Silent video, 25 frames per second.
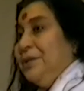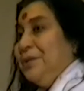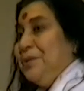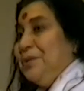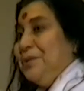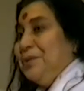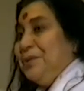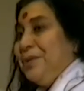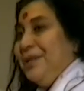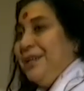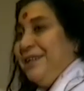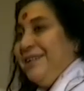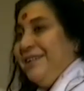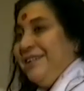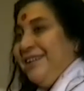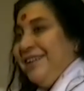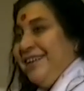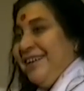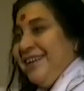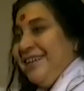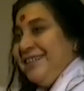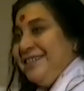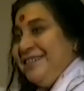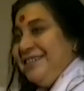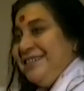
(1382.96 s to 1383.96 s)
to get
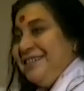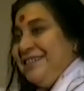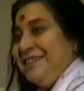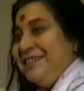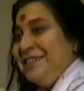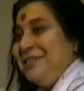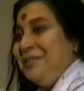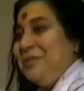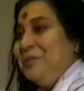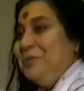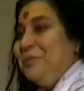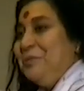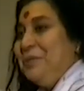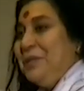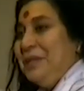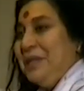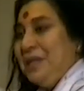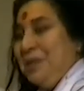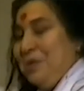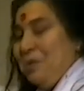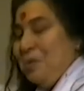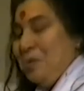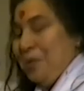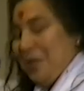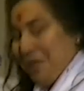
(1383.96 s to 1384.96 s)
realization to
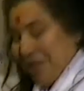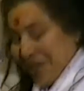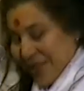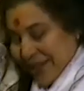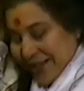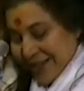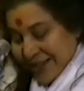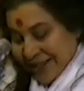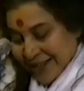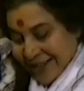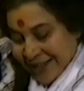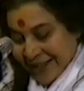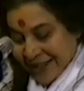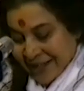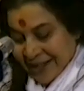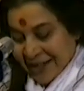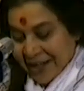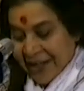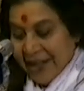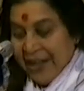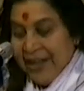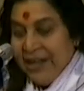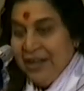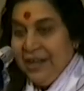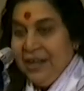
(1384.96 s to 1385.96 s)
begin with.
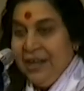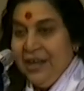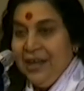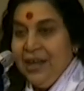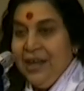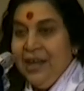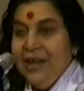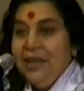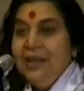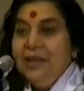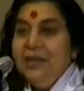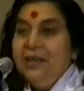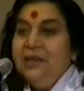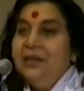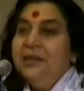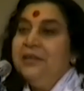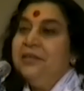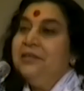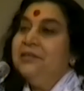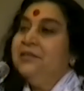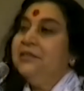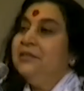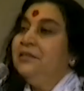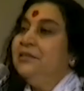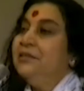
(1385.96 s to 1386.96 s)
In India,
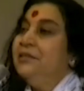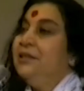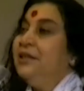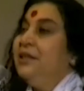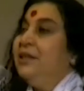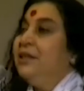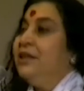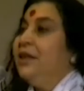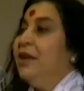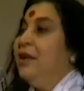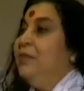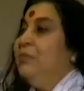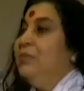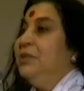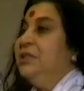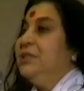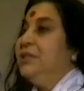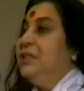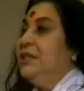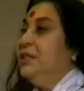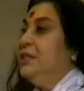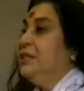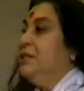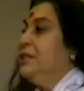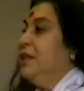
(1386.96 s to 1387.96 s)
there can be
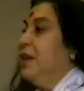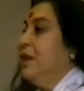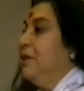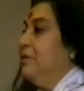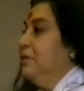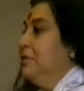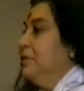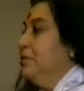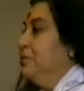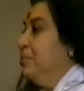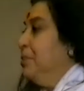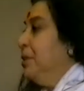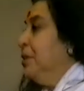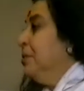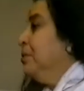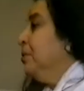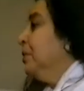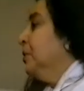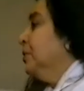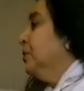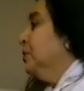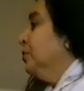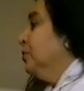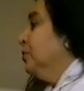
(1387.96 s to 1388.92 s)
6,000 people,